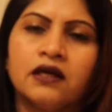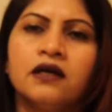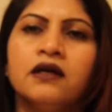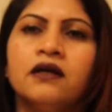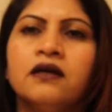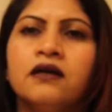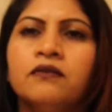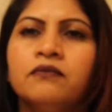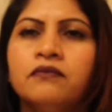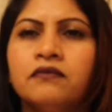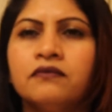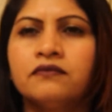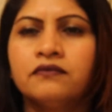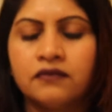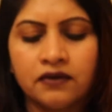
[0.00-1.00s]

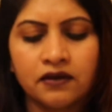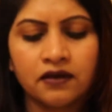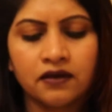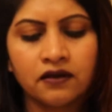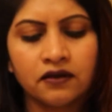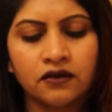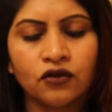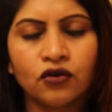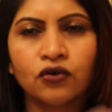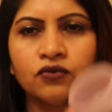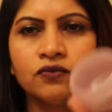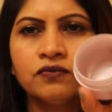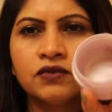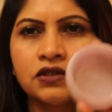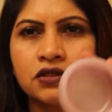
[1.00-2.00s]
um, you
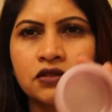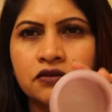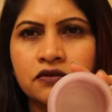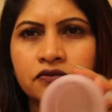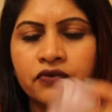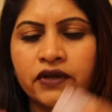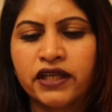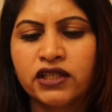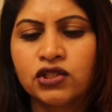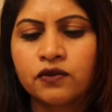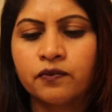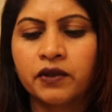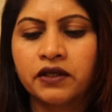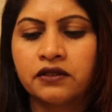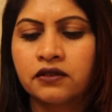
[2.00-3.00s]
know this is
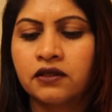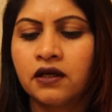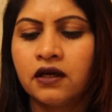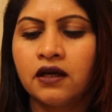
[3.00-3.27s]
finished but